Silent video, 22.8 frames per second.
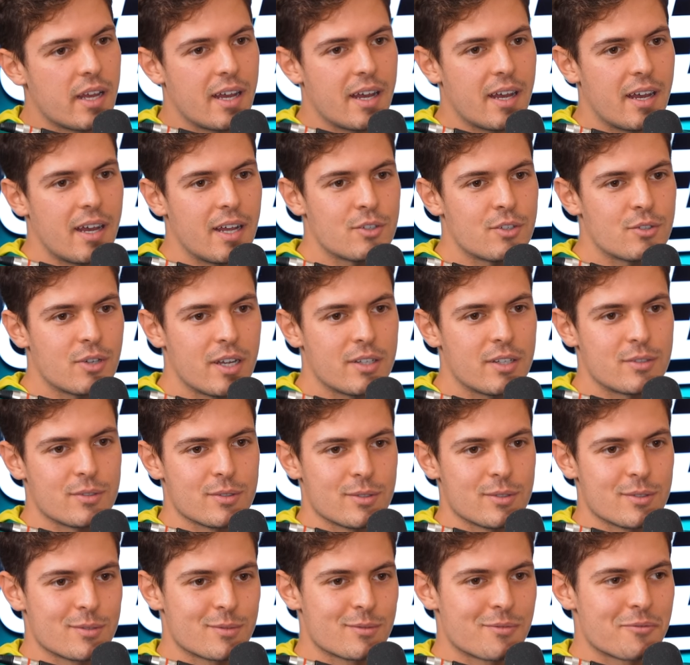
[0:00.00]
I, I try
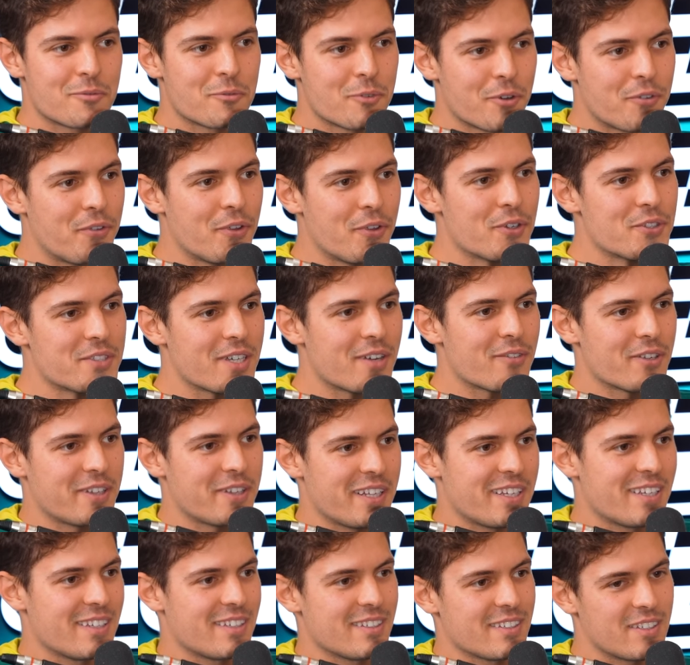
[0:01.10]
to refuse
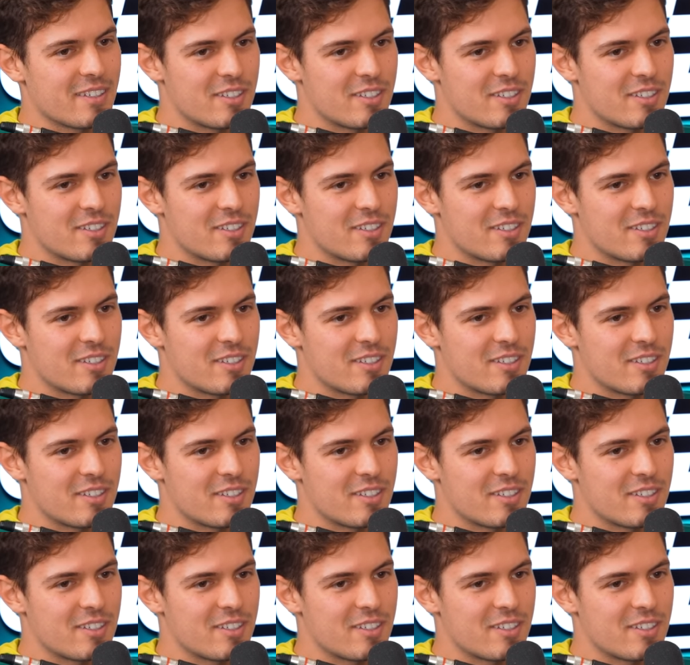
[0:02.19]
everything.